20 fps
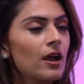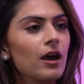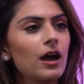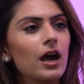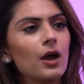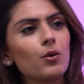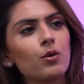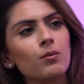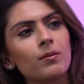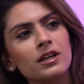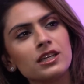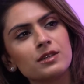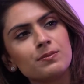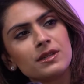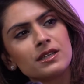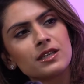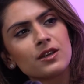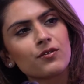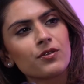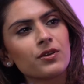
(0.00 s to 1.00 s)
I want mine to be
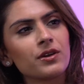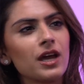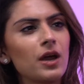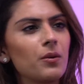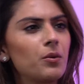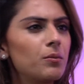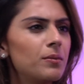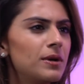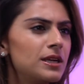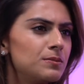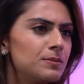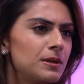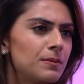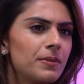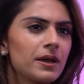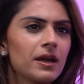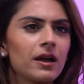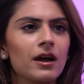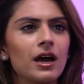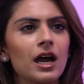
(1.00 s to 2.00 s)
different. I want mine to be
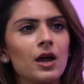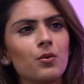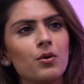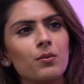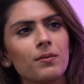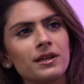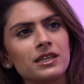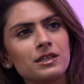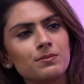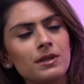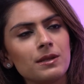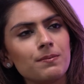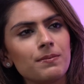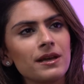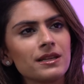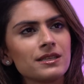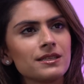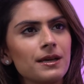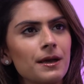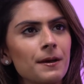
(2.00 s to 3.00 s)
bigger. I want mine to be
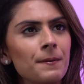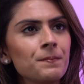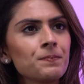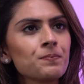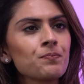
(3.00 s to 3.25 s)
better.